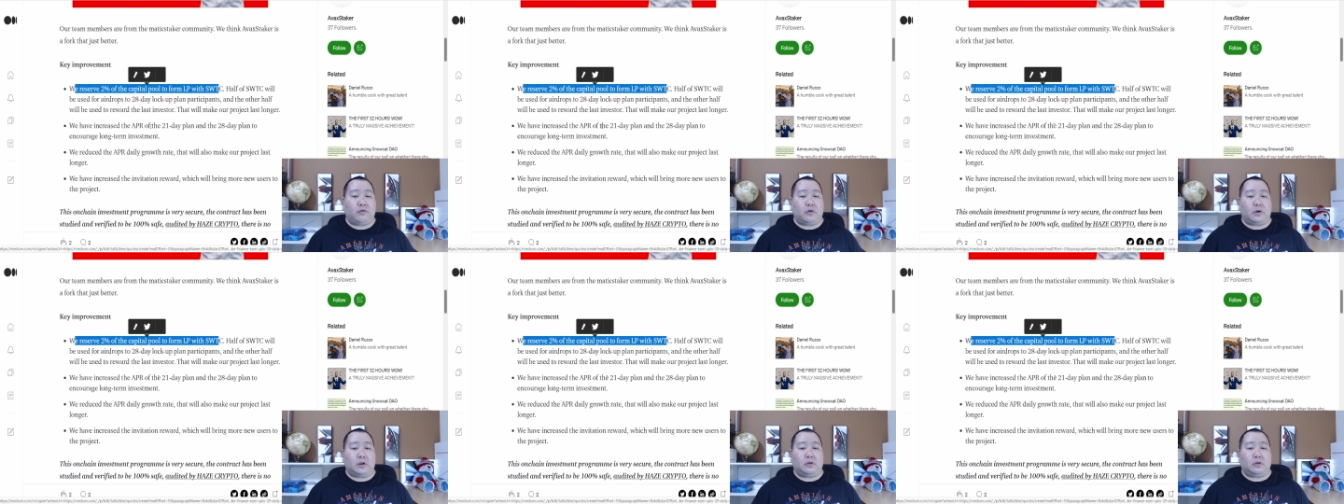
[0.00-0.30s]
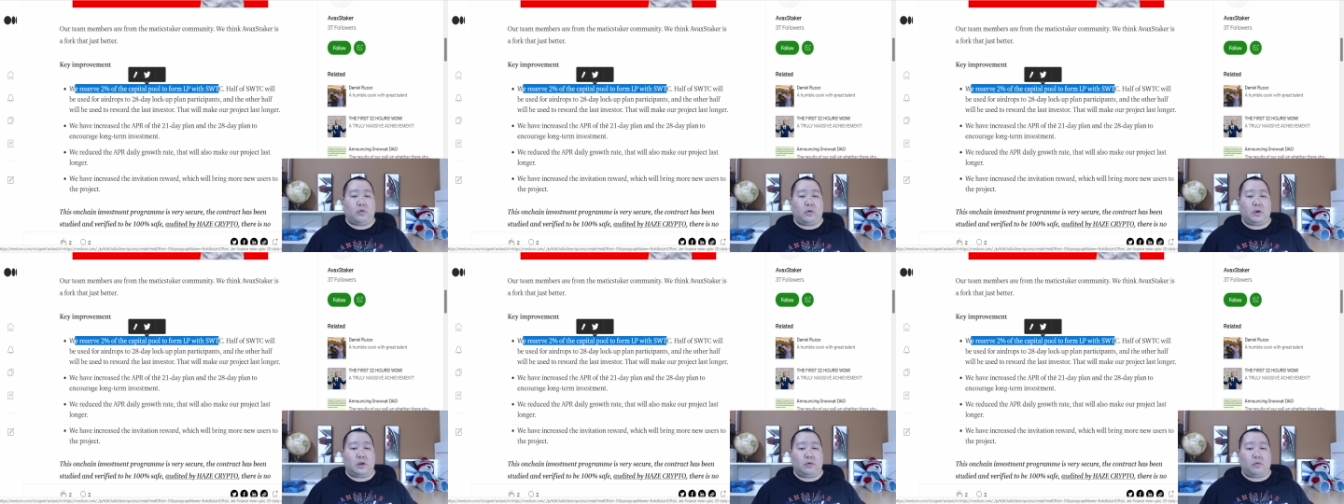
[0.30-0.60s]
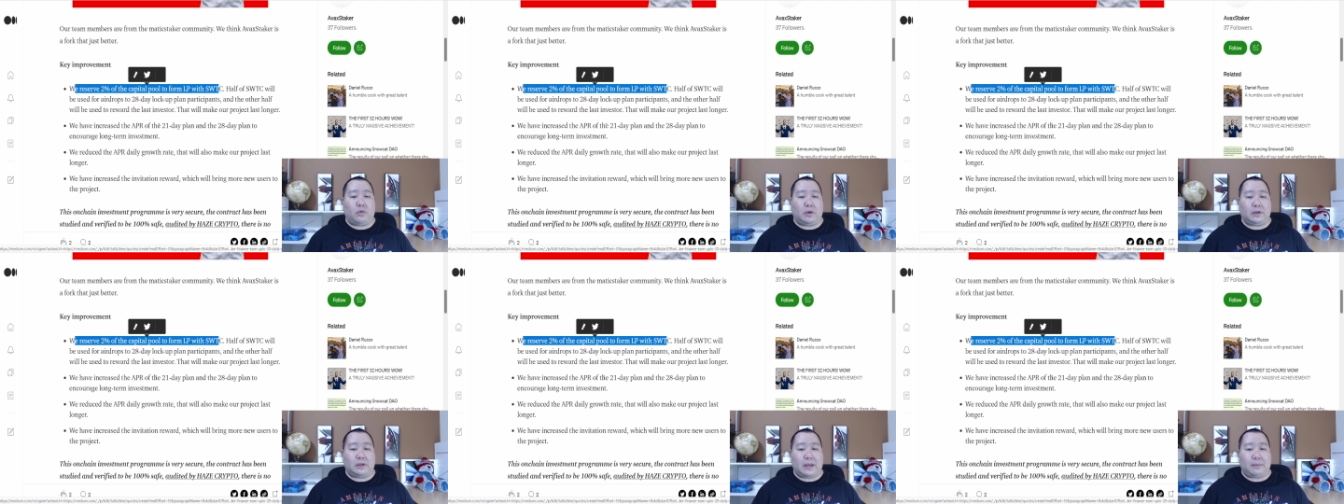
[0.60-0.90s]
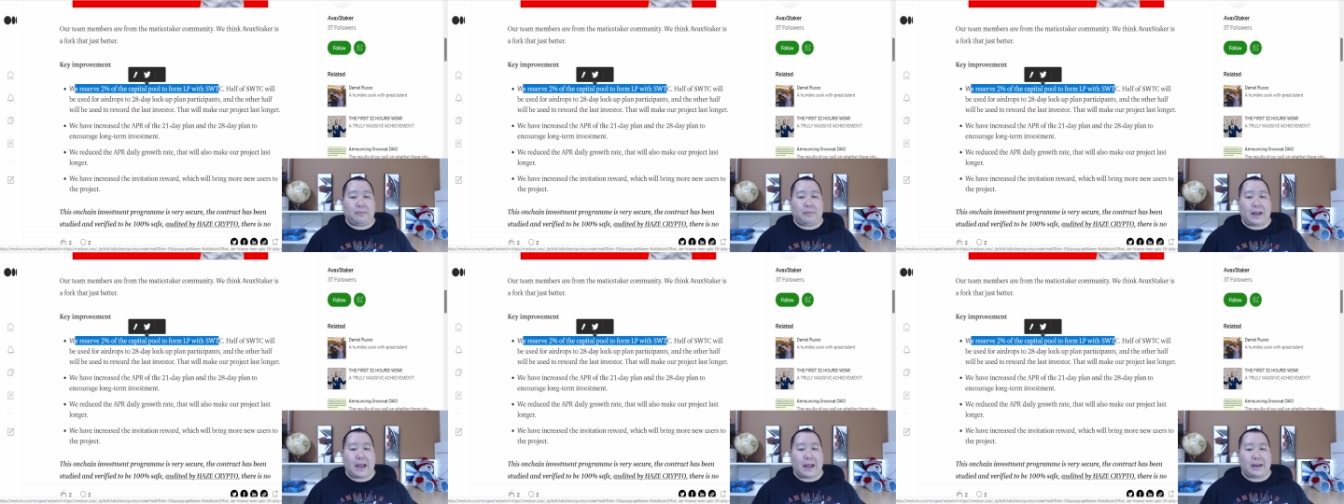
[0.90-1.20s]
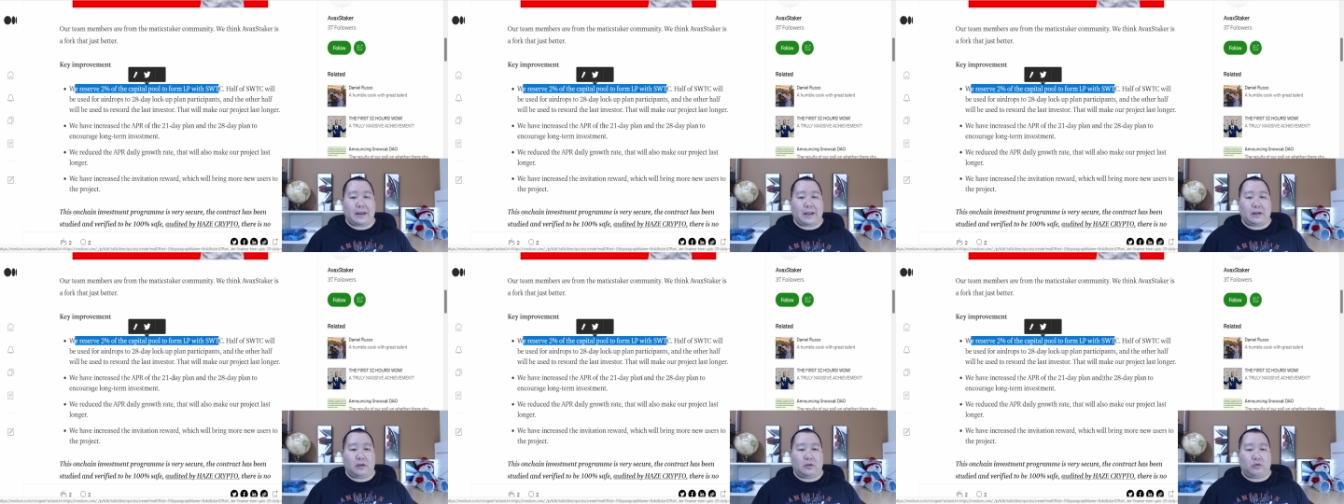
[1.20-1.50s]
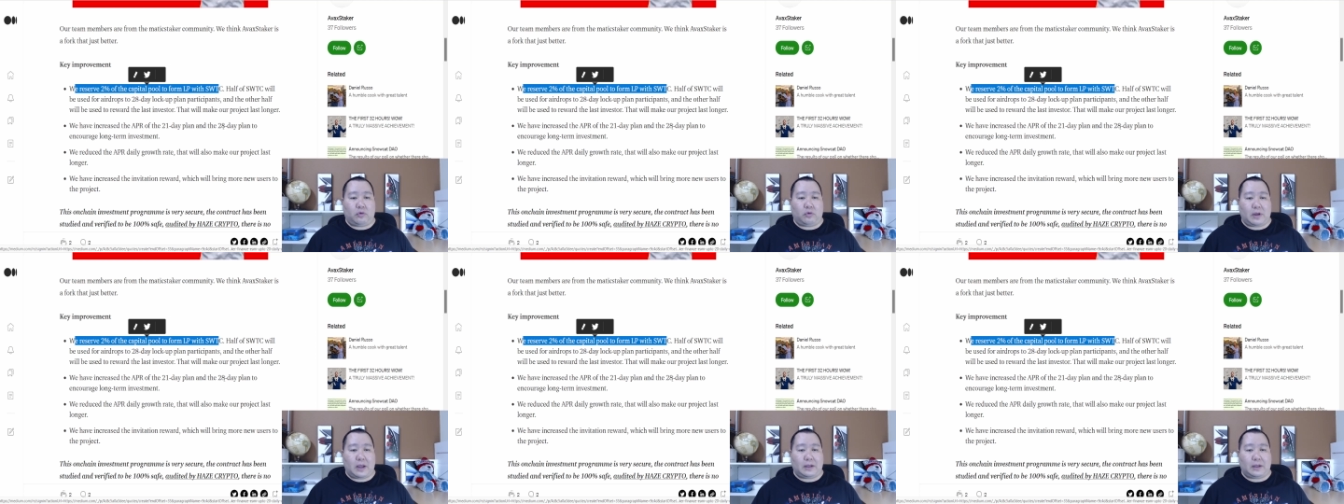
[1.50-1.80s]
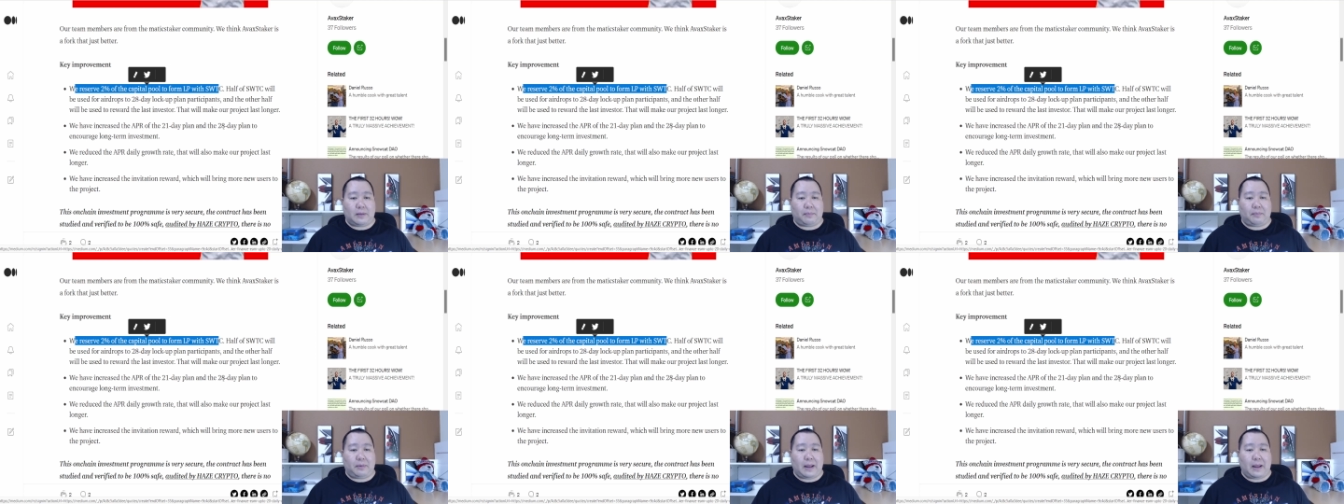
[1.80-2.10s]
for the 21 day plan and 28
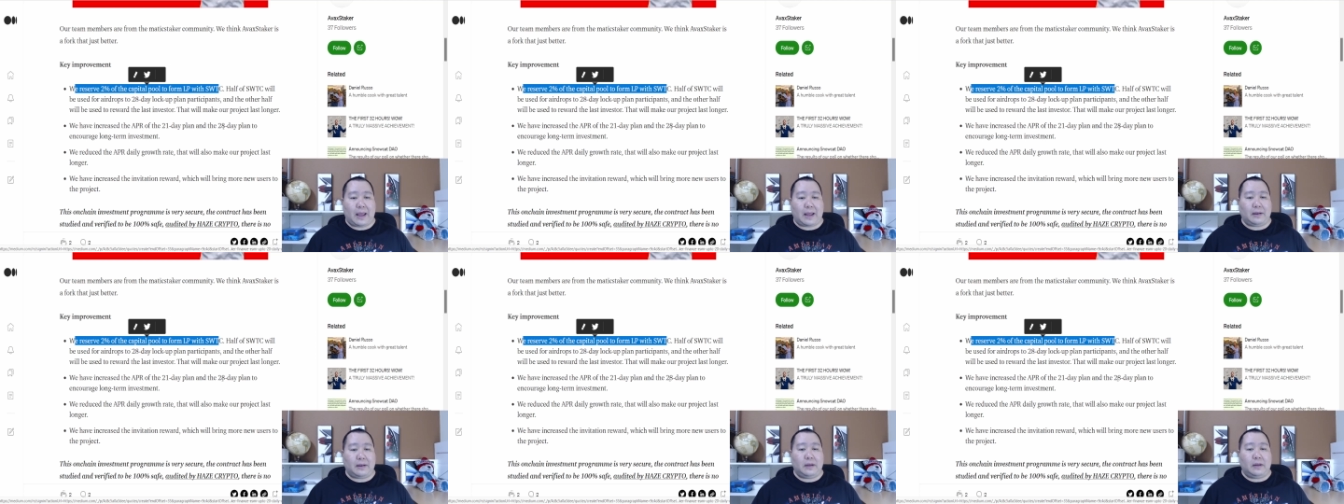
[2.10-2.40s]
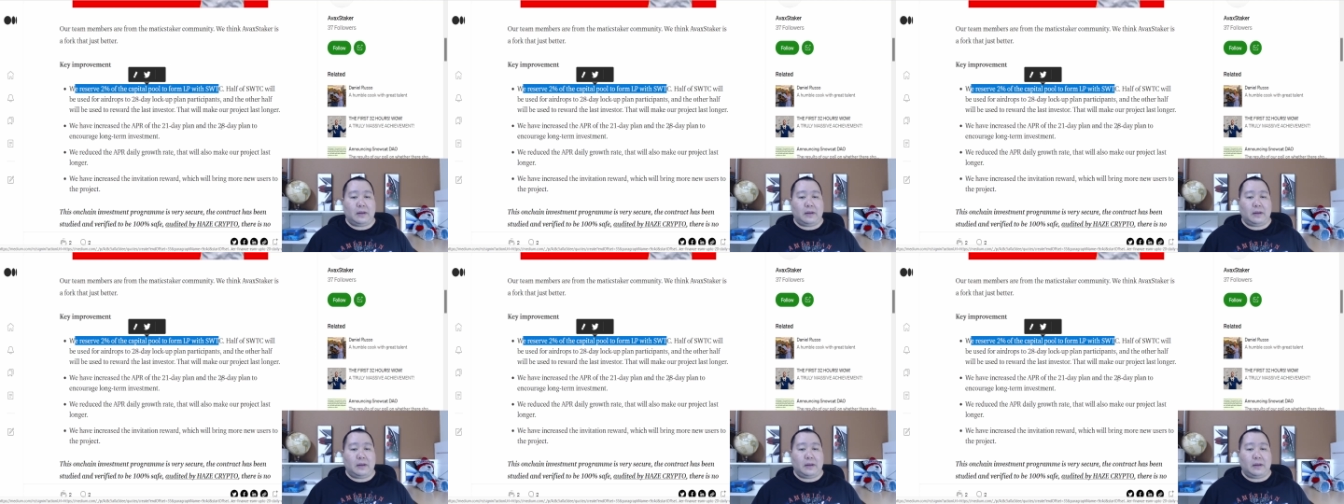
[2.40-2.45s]
day plan